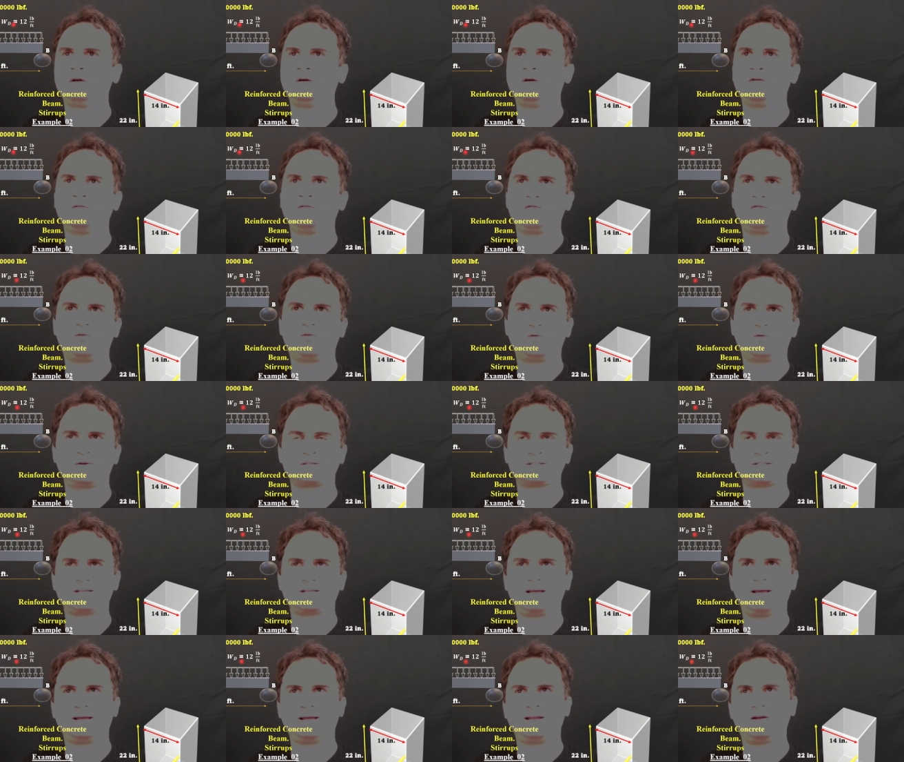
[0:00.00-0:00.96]
force
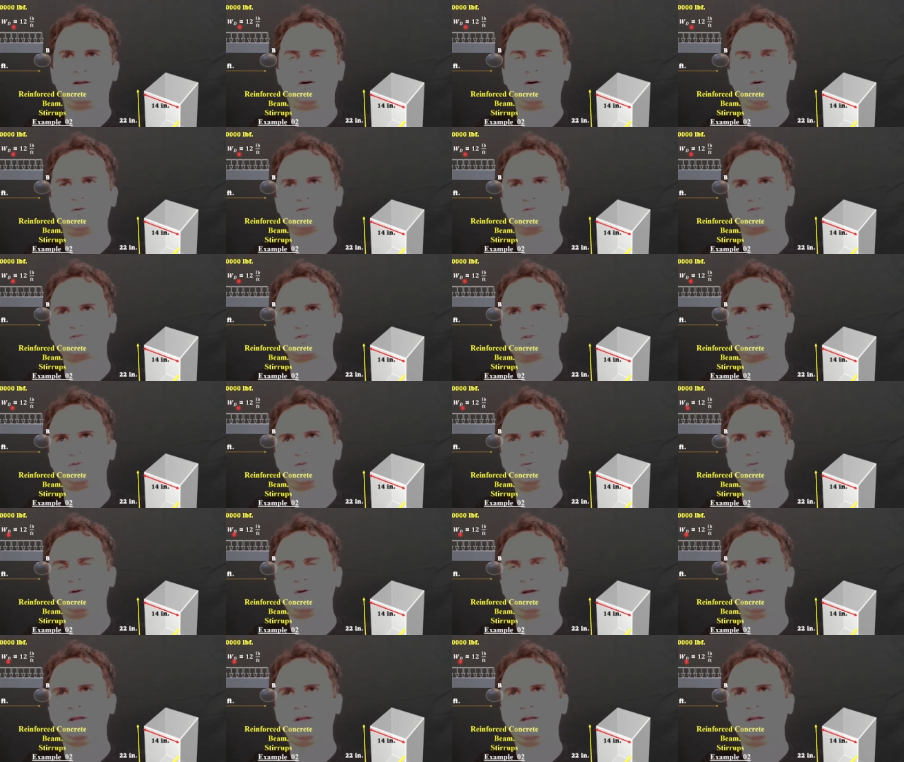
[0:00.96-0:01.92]
and also
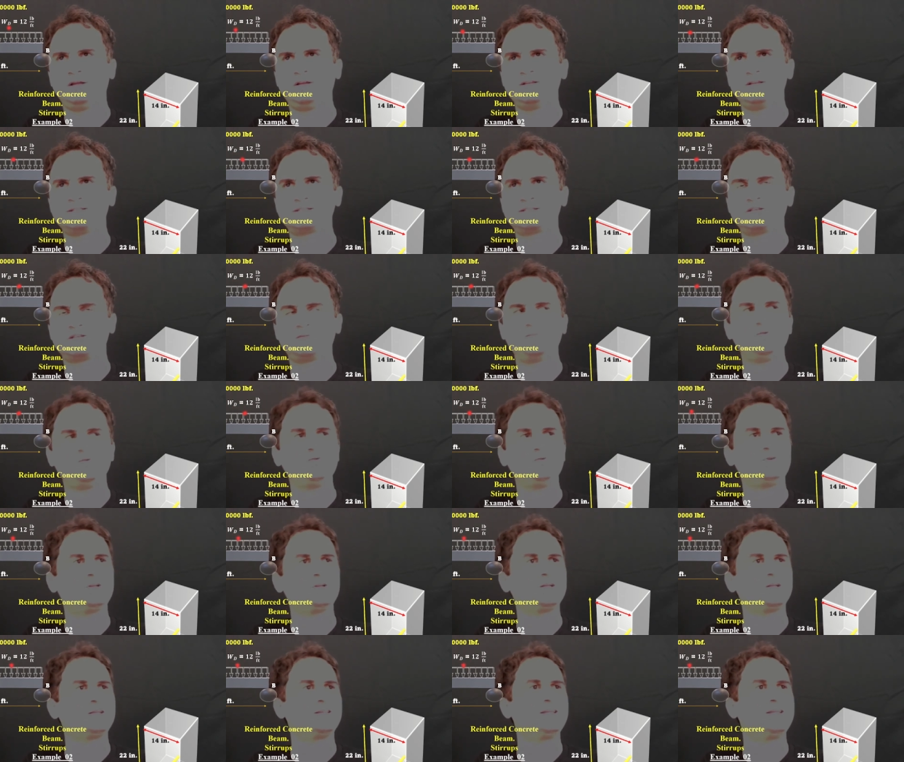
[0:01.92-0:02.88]
a
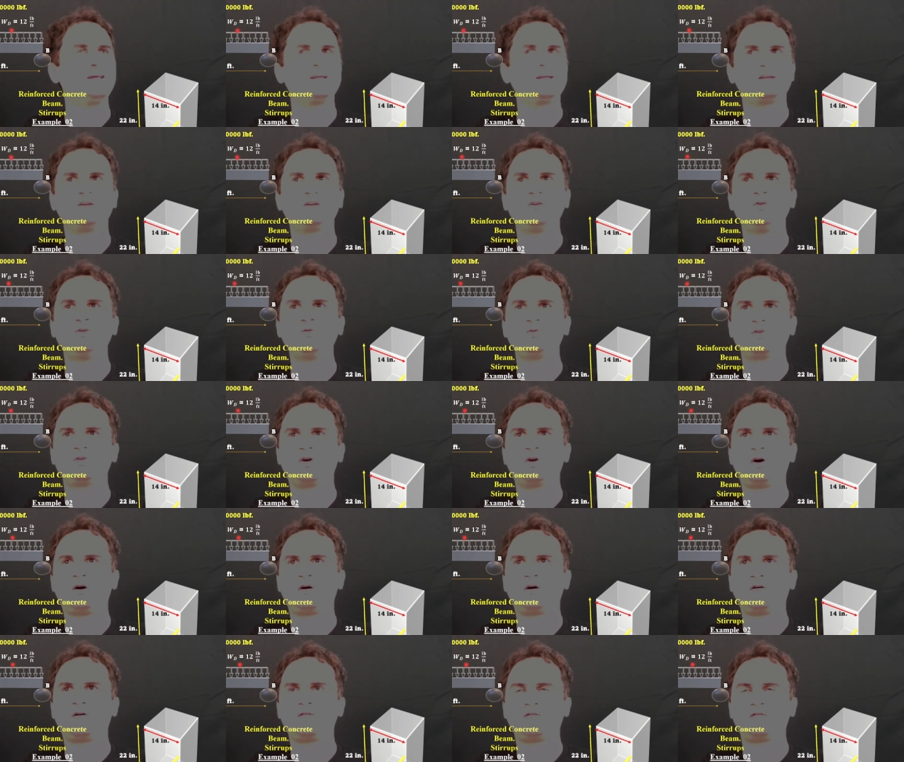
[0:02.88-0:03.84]
distributed dead load
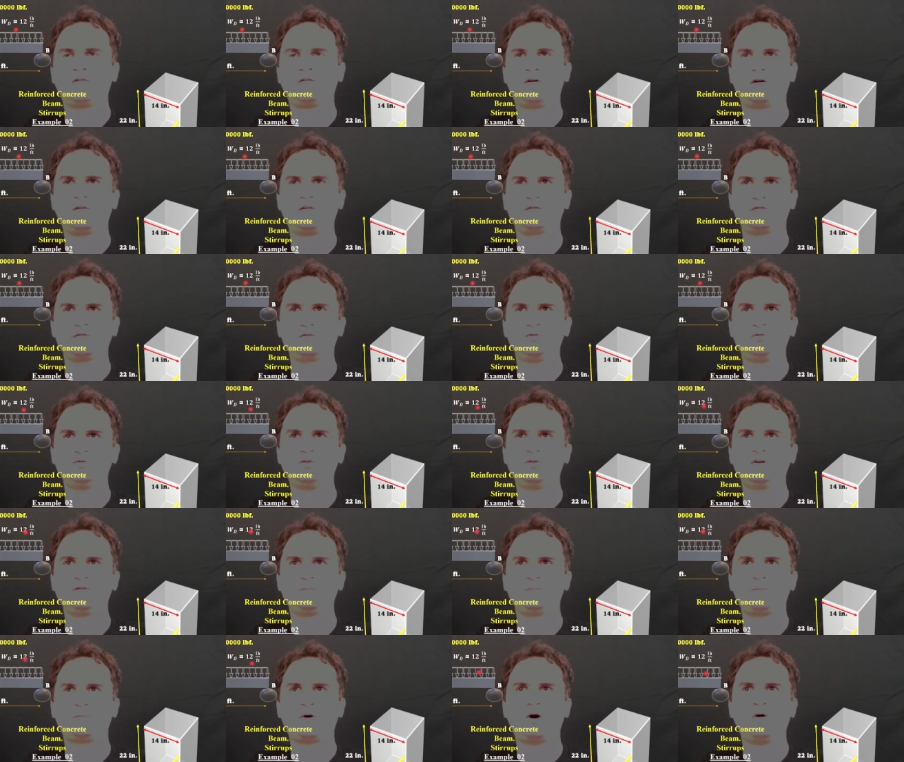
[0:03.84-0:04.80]
of 12
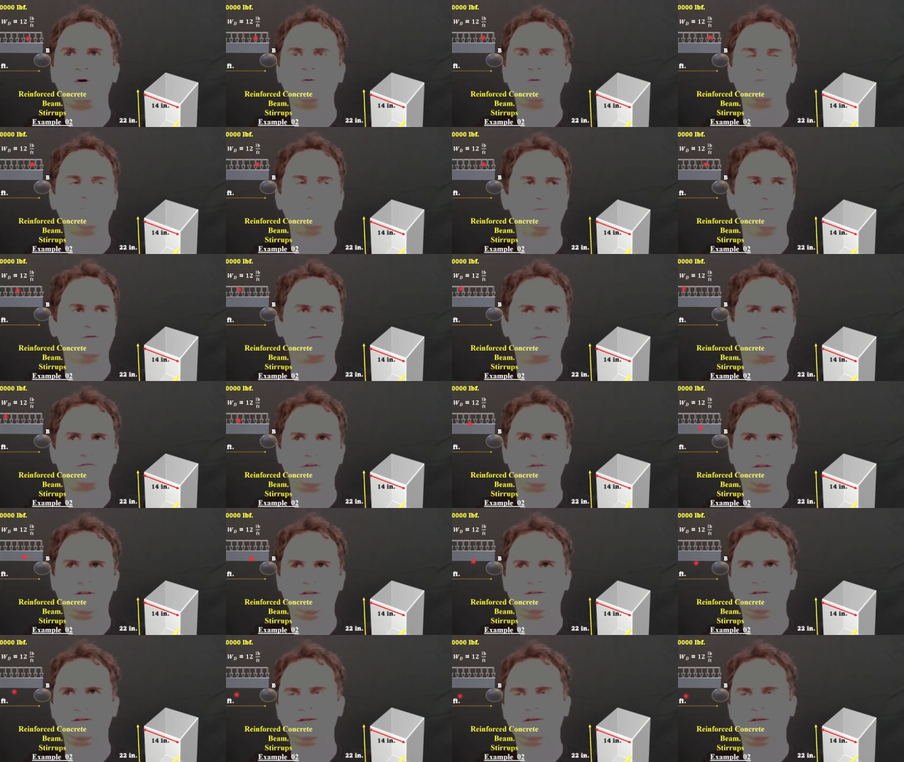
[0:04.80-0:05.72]
pound per feet.